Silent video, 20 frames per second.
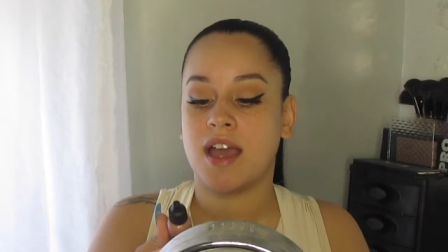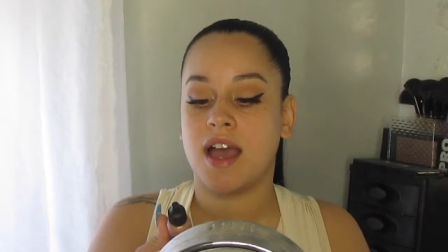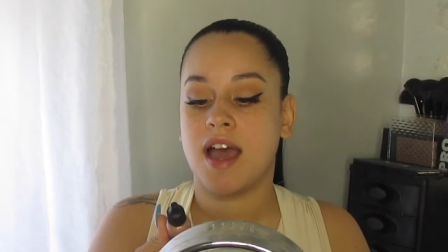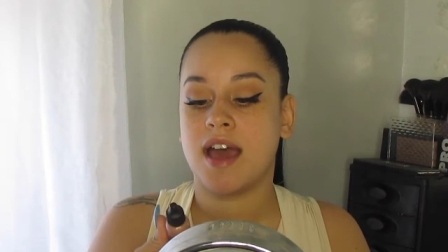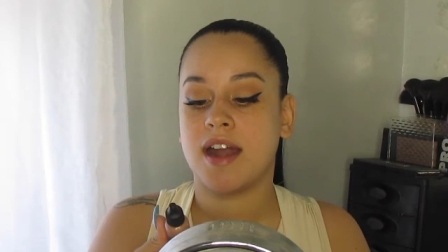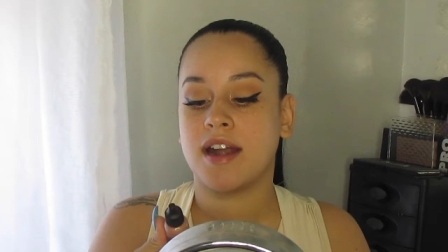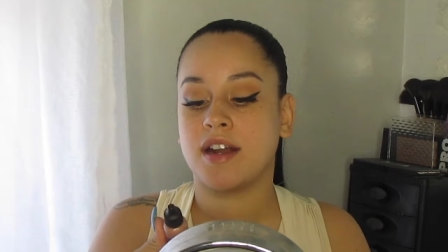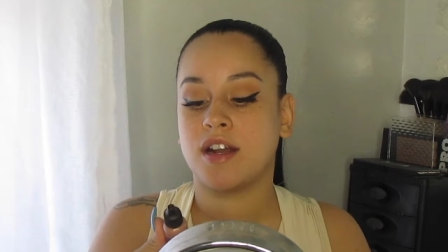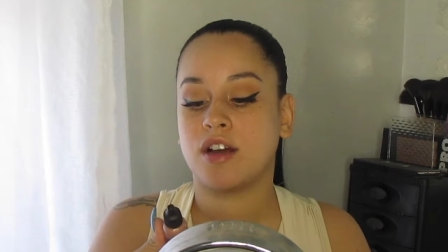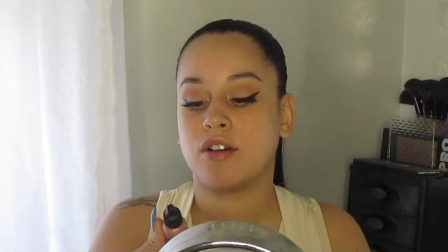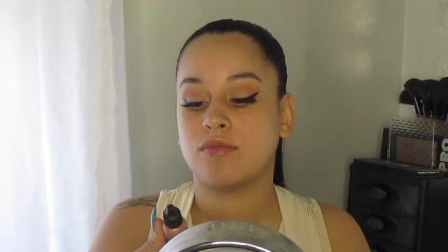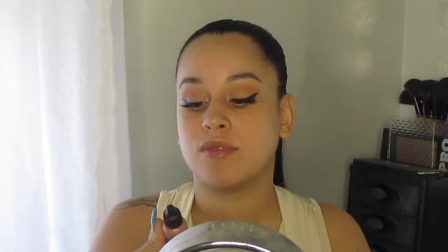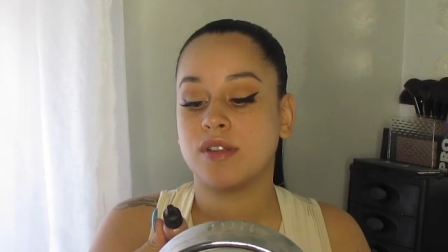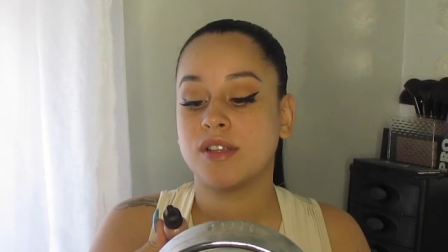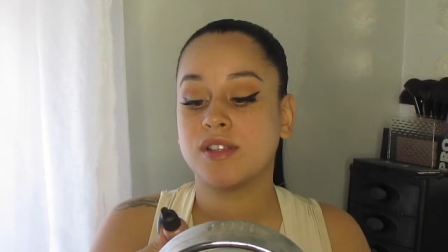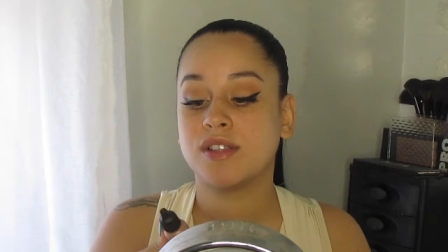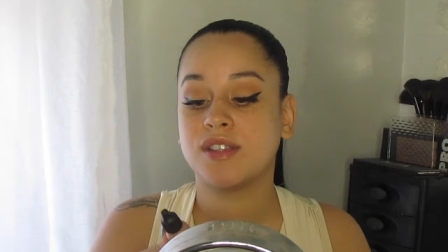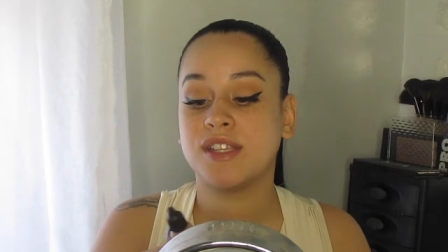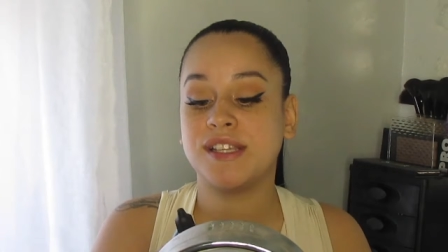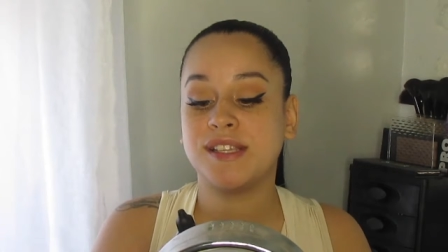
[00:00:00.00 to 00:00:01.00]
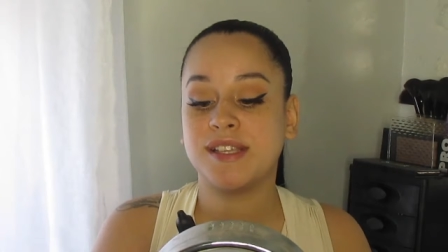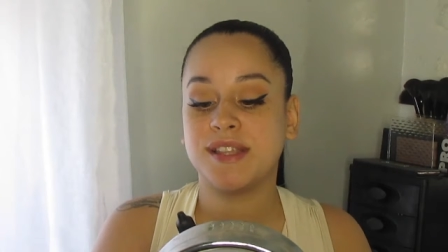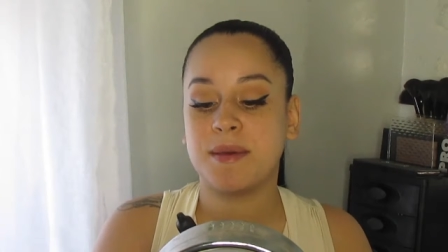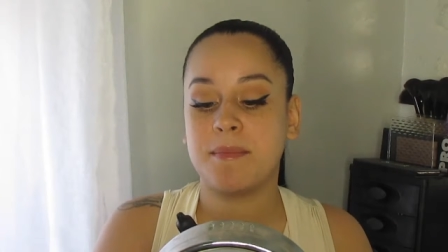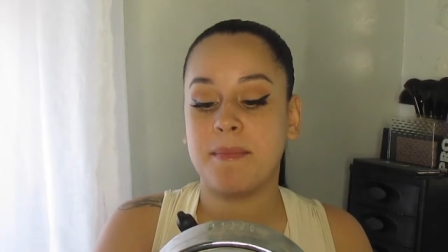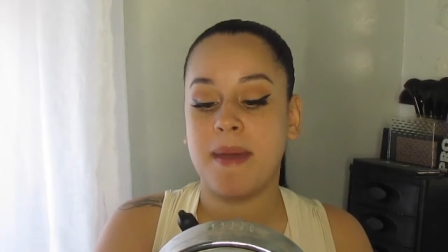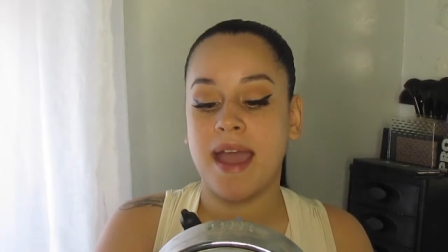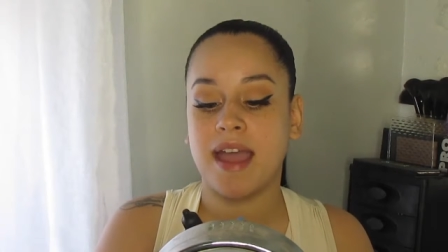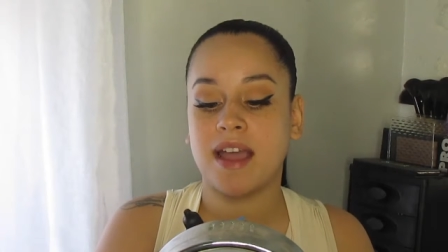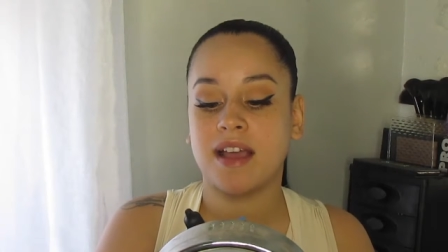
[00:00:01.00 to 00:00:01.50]
I don't know. These are
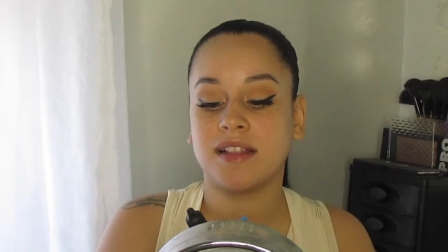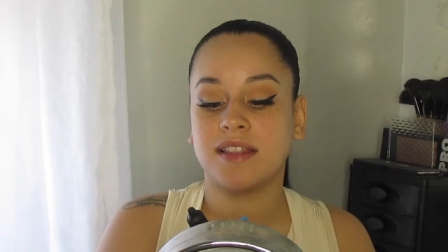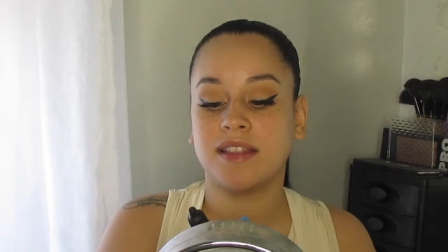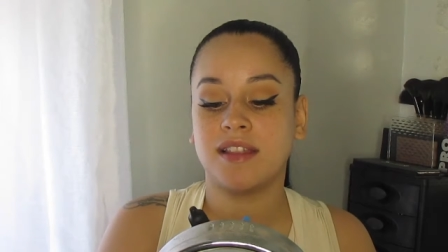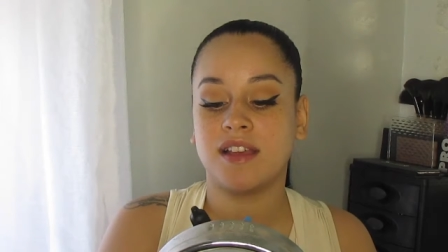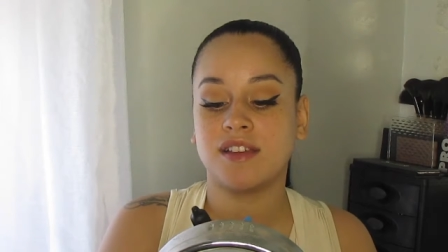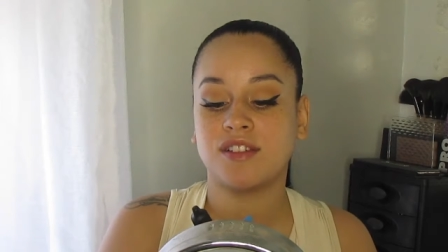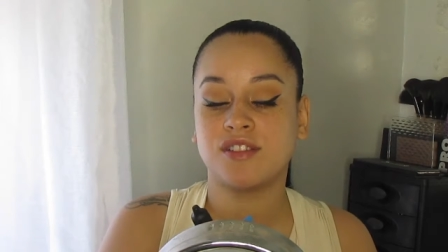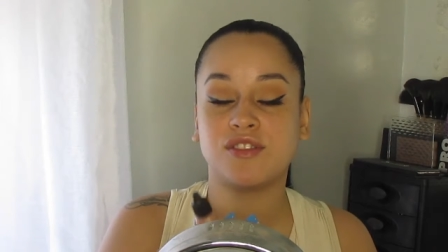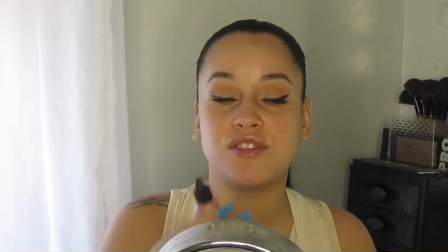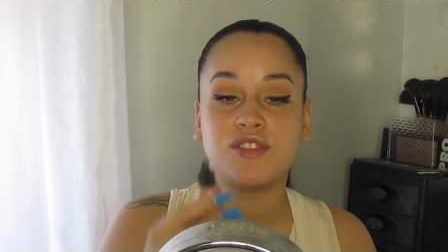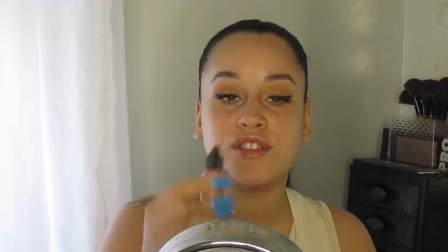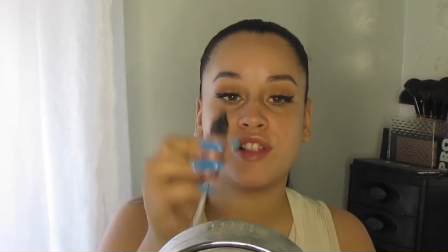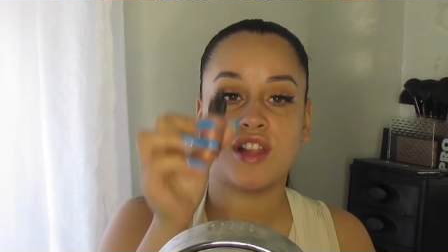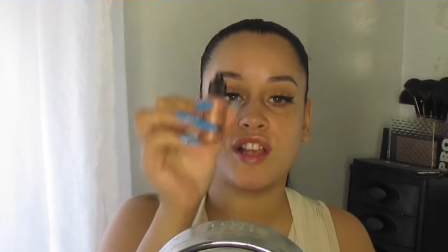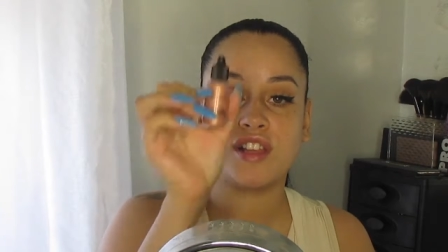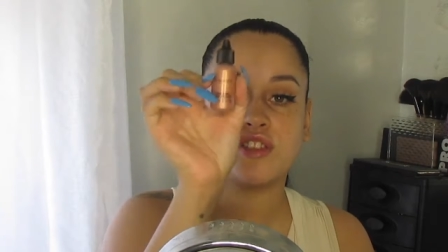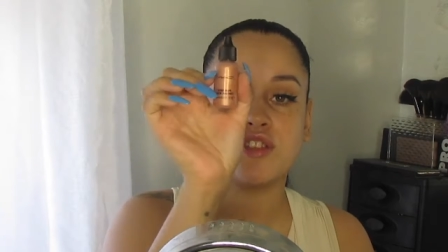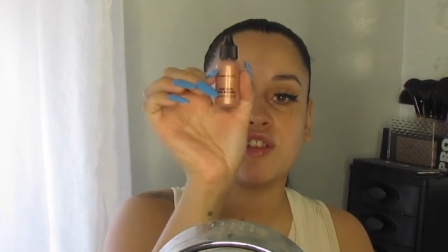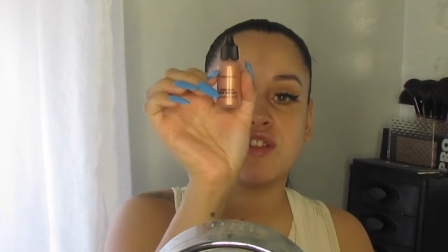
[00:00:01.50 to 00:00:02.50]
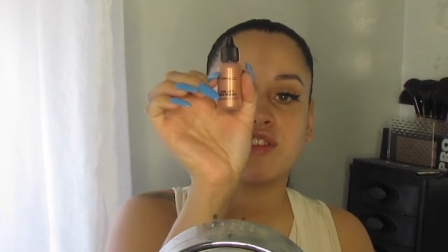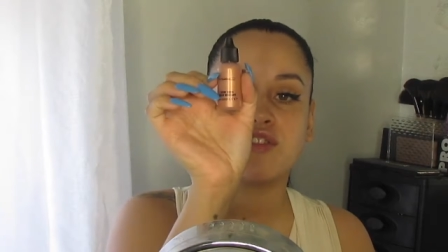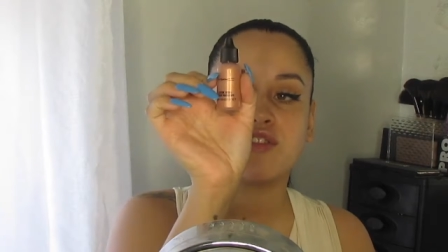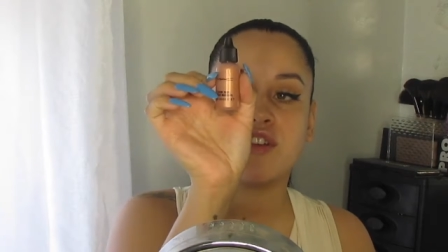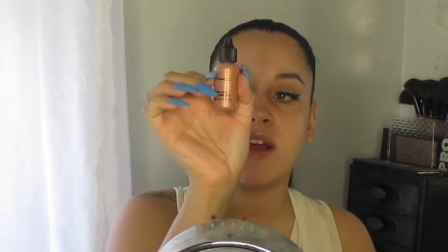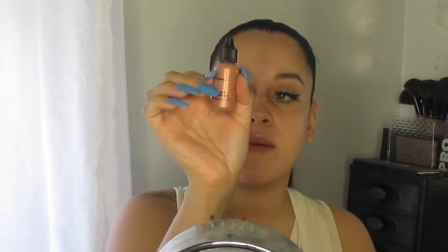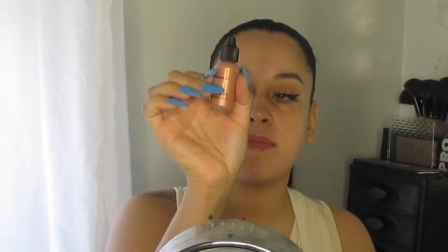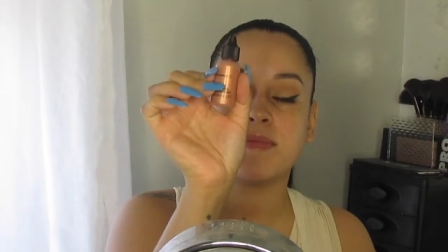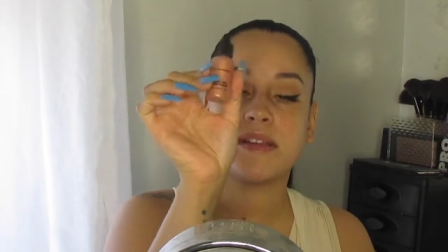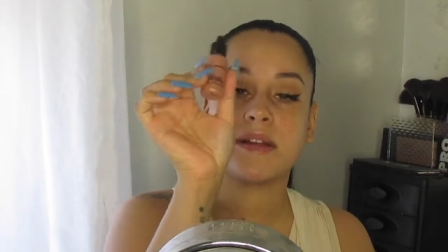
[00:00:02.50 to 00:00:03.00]
the MAC Luster
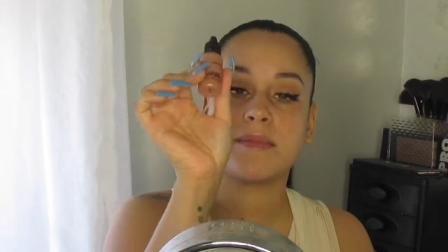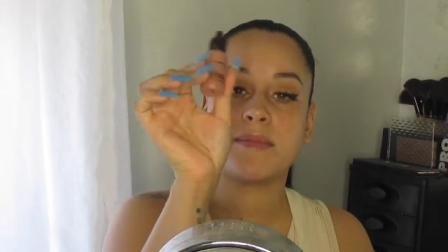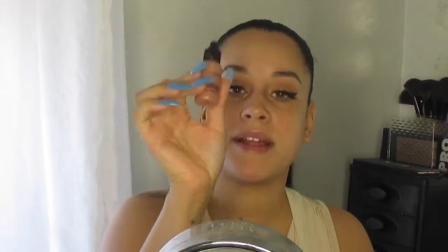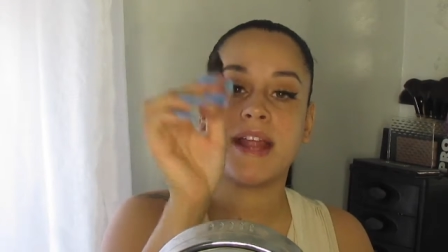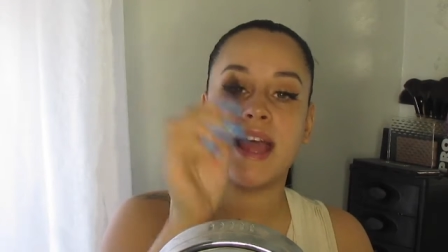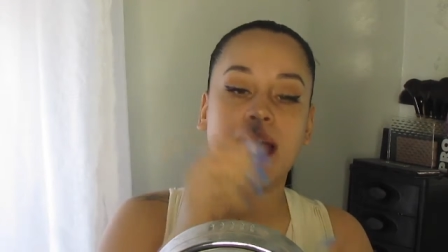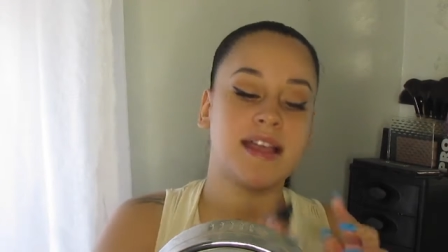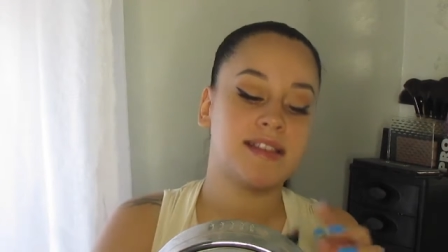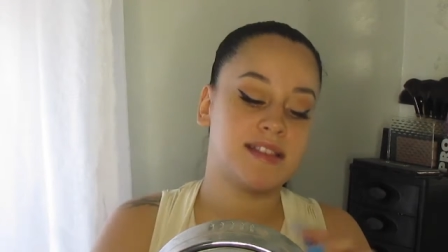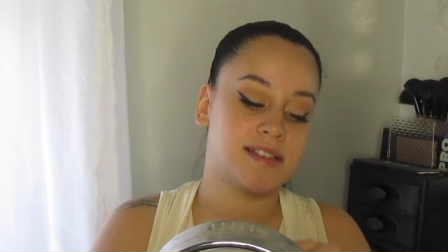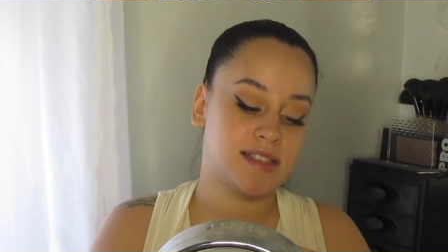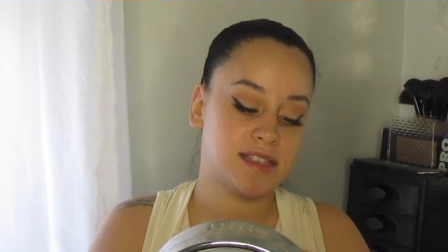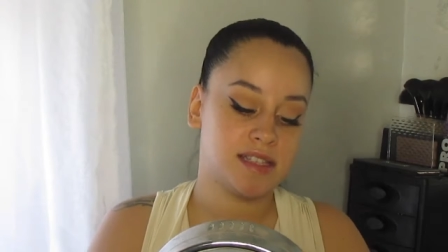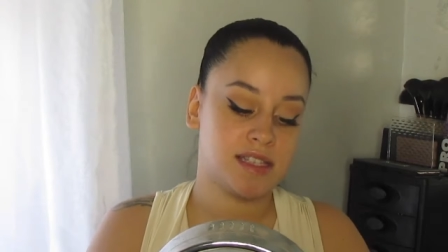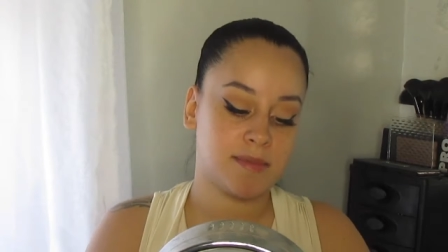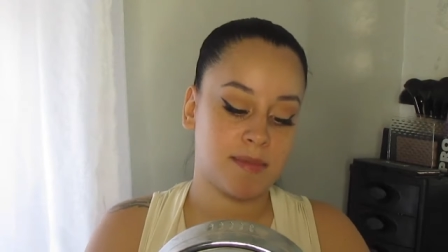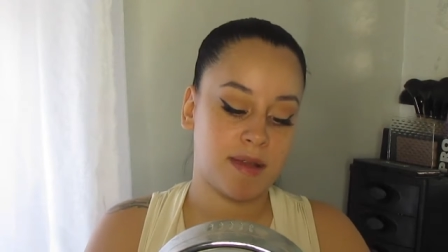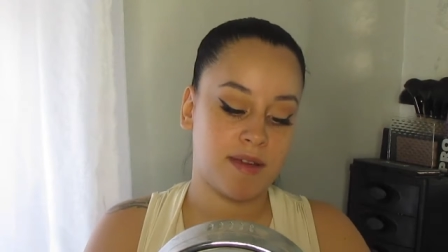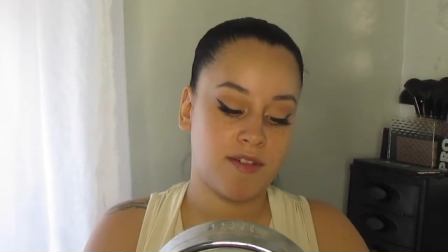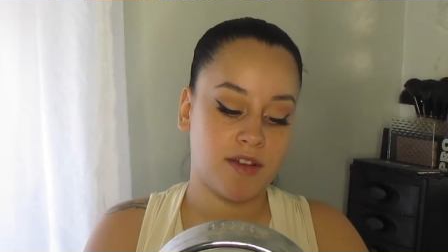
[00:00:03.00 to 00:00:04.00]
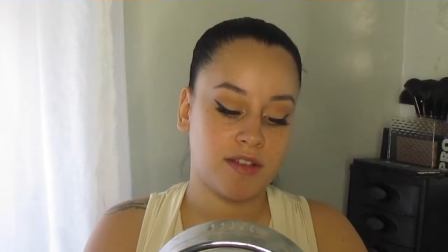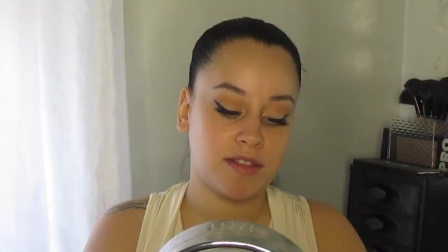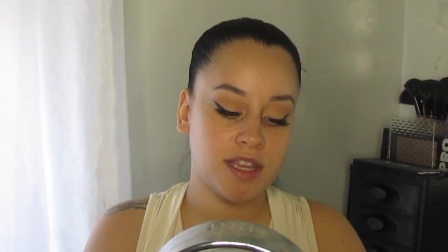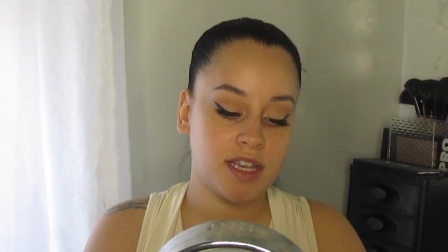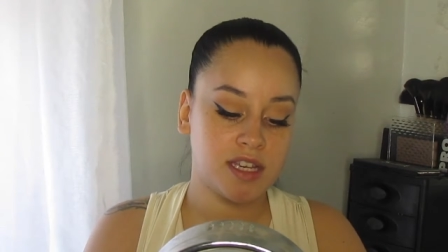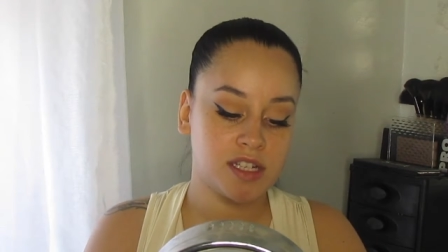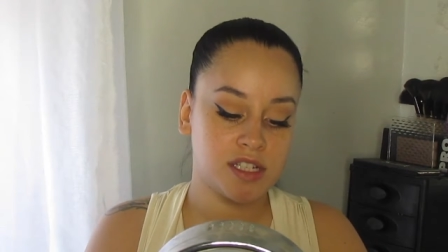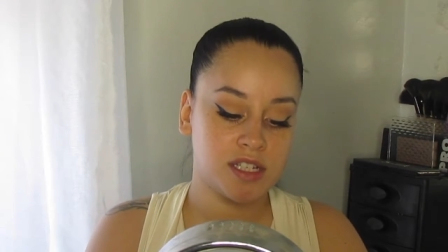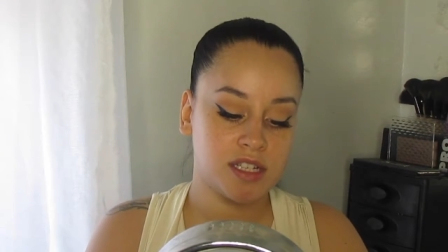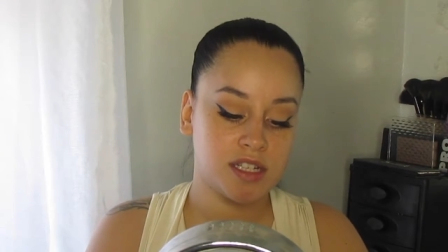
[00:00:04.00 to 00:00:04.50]
Drops, and I'm going to add this into my
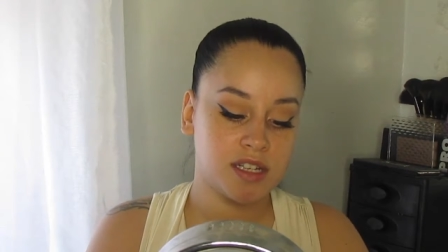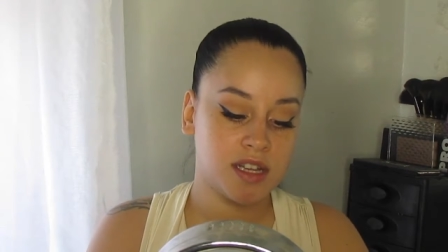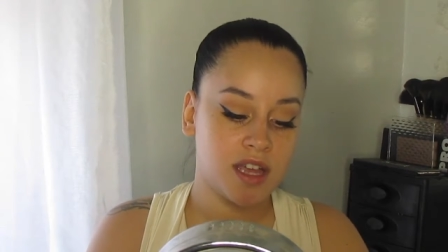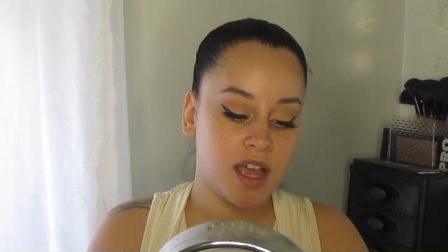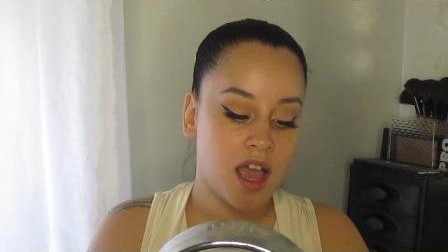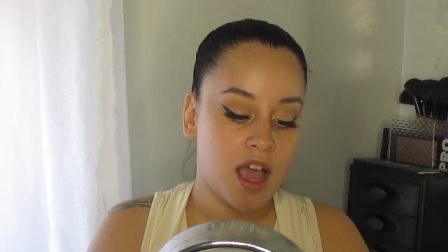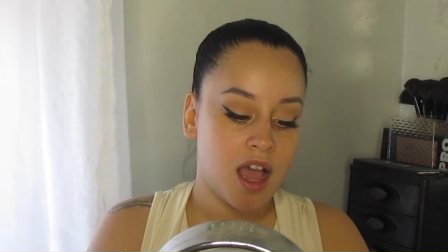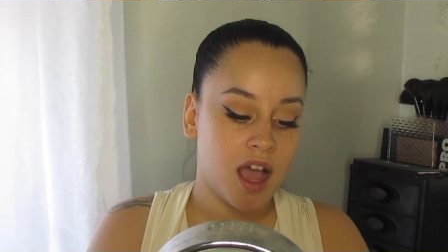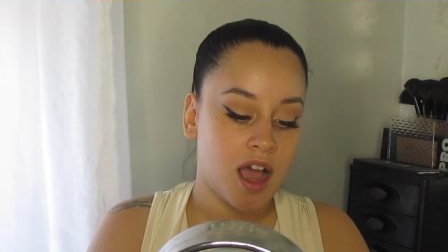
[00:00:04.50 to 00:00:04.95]
foundation.